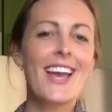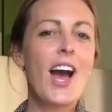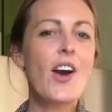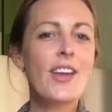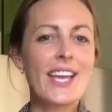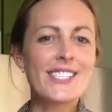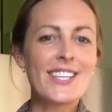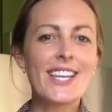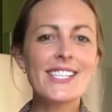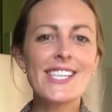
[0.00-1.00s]
Okay, so the
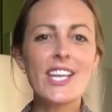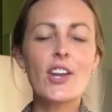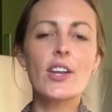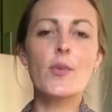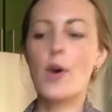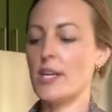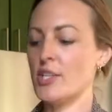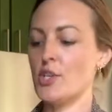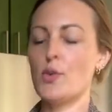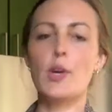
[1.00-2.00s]
next thing you're going to want to
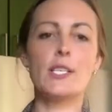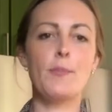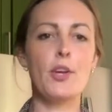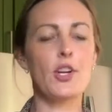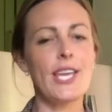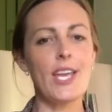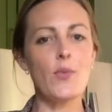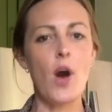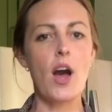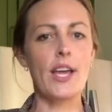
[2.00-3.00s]
do is put your
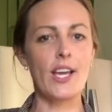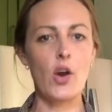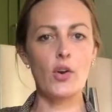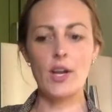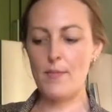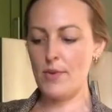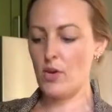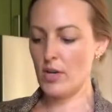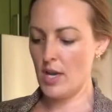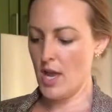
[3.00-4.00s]
quinoa and coconut milk